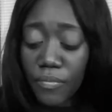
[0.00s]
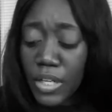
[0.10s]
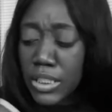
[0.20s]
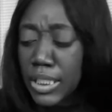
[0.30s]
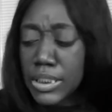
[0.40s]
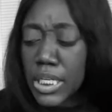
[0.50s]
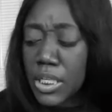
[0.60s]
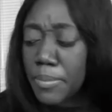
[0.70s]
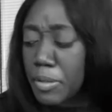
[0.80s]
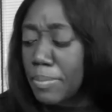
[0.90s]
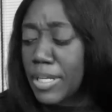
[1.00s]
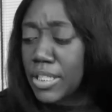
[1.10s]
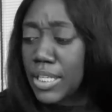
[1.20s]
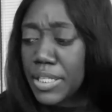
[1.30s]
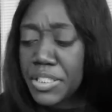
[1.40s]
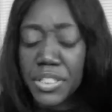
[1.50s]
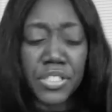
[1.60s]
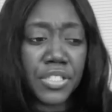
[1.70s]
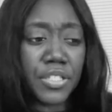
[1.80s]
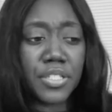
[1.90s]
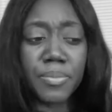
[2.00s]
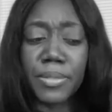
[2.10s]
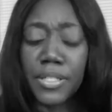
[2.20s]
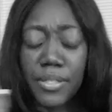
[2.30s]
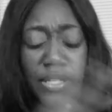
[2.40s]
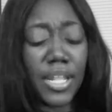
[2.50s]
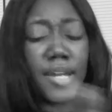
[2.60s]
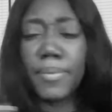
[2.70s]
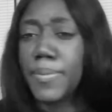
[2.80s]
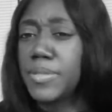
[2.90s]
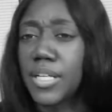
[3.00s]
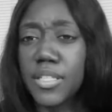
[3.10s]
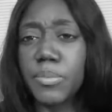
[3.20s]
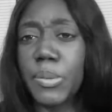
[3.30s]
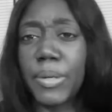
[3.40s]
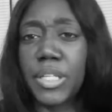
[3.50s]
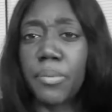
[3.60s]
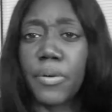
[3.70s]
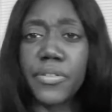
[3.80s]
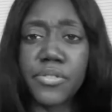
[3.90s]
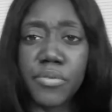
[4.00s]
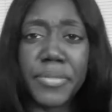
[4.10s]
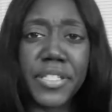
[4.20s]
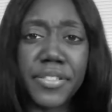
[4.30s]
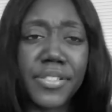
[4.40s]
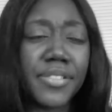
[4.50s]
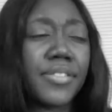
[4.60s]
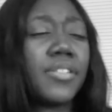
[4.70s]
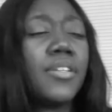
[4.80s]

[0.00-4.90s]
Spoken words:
I'm not talking about my clients but a lot of people talk to me about their personal business.